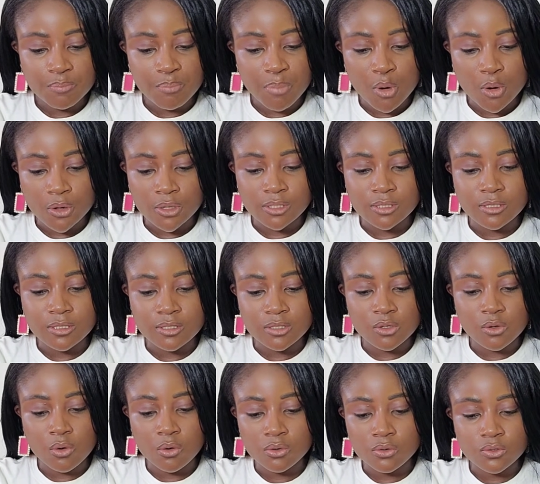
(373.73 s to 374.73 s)
points is
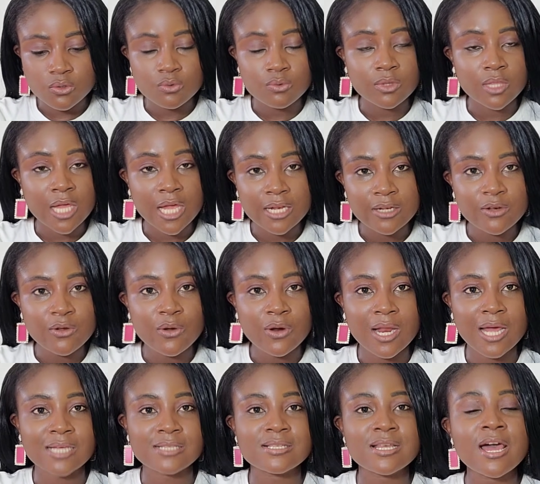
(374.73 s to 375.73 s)
equals to
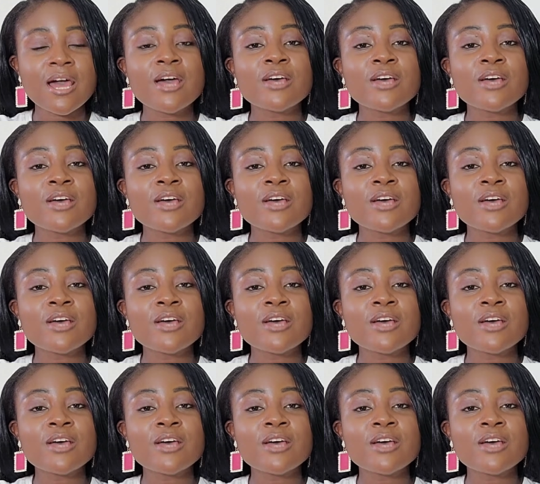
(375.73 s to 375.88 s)
$10.